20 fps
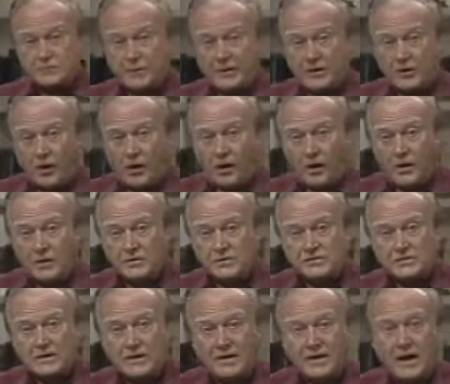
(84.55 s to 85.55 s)

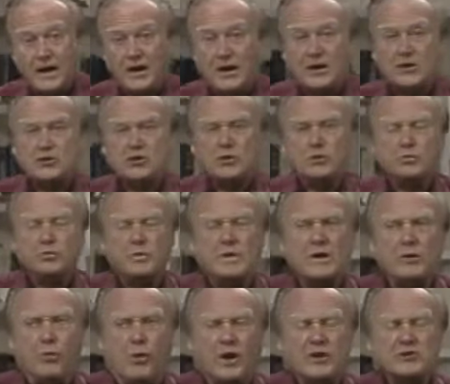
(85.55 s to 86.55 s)
because
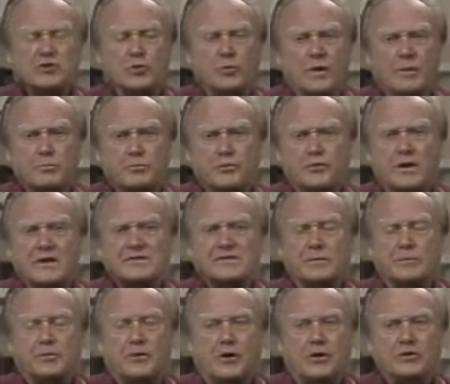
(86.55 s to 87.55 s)
we want to impress
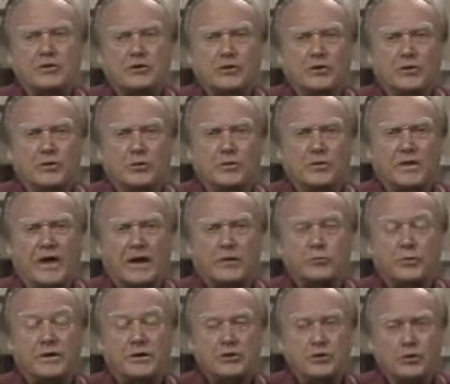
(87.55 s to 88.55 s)
upon you
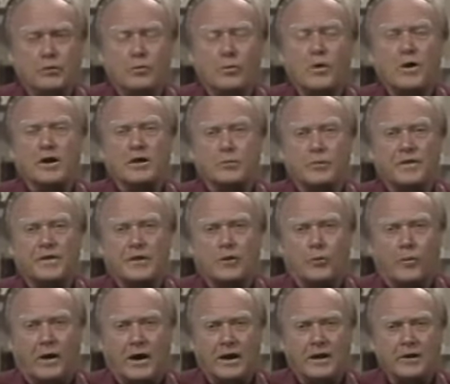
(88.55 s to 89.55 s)
that when you work with a
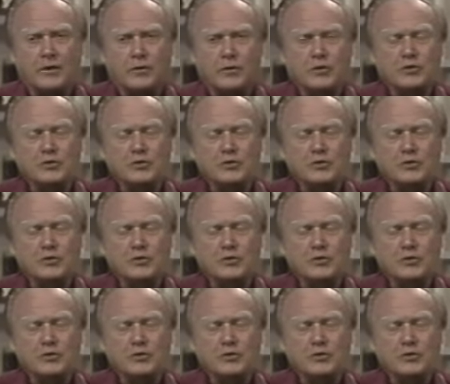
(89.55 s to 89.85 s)
choir,